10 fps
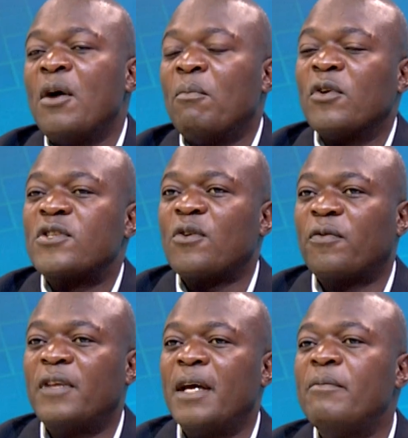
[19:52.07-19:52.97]
most
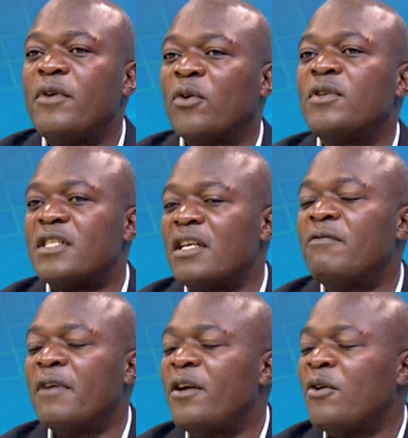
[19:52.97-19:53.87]
of them don't
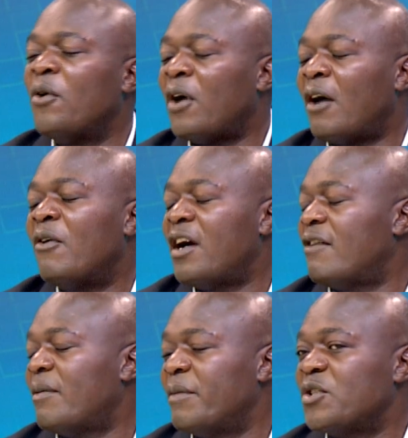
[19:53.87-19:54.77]
even know how
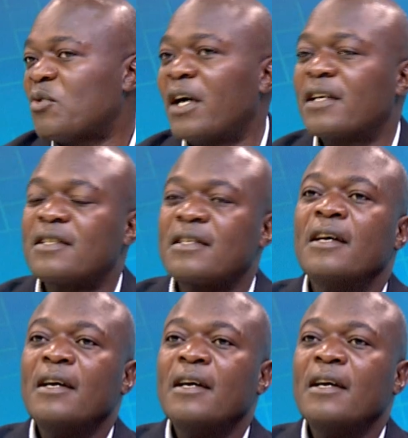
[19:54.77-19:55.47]
government works.